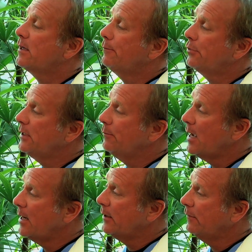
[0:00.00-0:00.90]
Complete
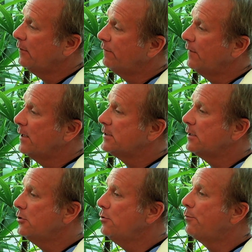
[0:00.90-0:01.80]
Macular Defense, and a
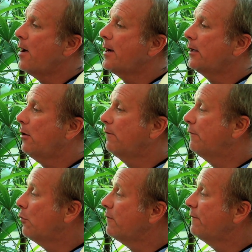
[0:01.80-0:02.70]
new product called
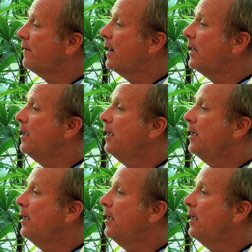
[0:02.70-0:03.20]
Fortify